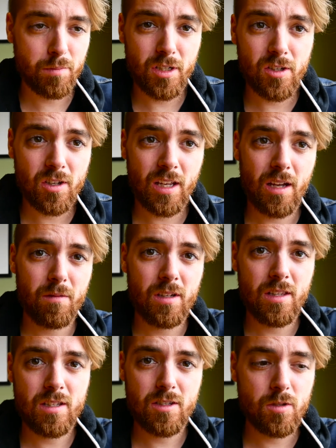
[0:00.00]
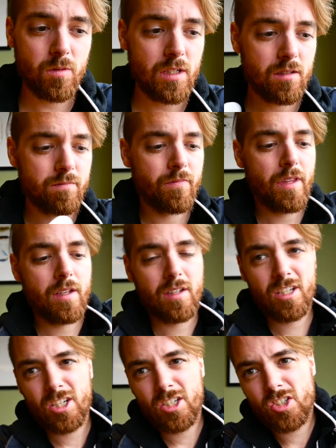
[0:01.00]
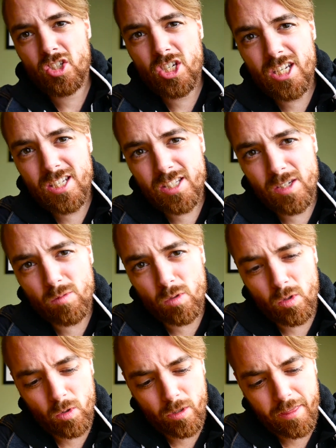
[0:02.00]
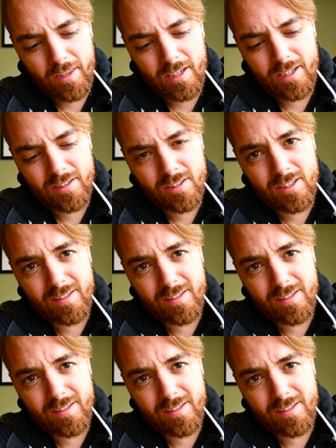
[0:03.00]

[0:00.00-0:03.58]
But you can get one of these sweet cheesy roll things.